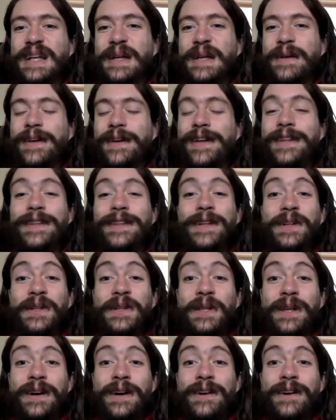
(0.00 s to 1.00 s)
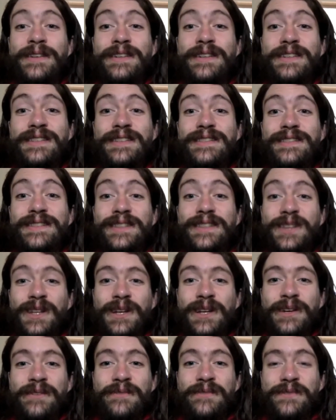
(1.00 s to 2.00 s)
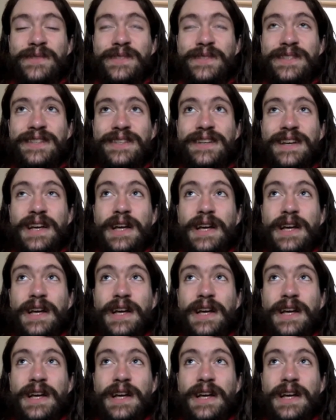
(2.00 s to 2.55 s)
In the lungs lives,